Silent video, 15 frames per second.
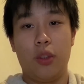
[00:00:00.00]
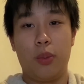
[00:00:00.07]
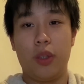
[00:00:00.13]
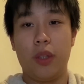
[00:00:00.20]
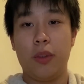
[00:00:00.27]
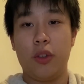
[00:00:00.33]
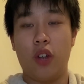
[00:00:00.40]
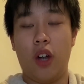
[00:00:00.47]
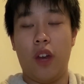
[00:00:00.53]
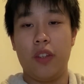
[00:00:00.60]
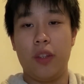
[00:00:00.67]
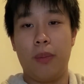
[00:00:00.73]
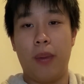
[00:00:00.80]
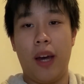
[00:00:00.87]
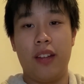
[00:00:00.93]
pretty much off
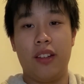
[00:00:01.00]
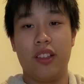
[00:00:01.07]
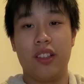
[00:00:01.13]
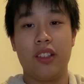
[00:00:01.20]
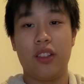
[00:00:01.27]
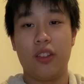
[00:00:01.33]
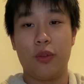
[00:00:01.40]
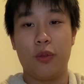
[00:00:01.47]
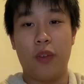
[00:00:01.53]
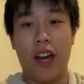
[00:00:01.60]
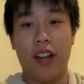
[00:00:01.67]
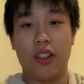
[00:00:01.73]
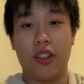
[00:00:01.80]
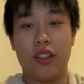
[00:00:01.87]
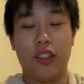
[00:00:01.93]
the bat, there's just
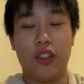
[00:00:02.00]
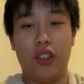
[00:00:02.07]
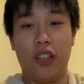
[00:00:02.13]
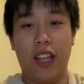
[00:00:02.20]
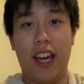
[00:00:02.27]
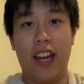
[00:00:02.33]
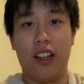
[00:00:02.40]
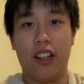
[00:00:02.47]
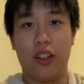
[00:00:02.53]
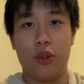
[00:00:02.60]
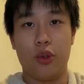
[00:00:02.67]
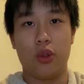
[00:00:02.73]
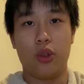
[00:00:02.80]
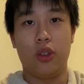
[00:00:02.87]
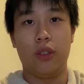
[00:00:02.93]
factors that you can't
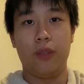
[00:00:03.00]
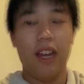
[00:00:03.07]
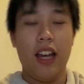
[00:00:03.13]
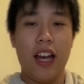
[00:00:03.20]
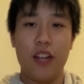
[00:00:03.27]
control.